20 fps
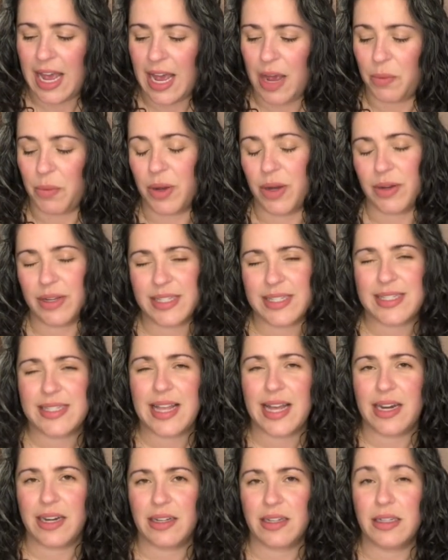Well, it's
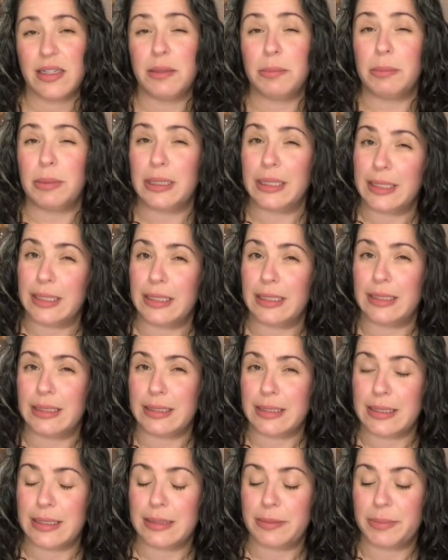not completely
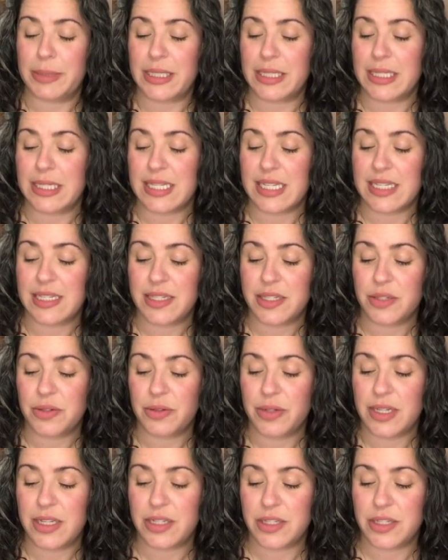done because I still need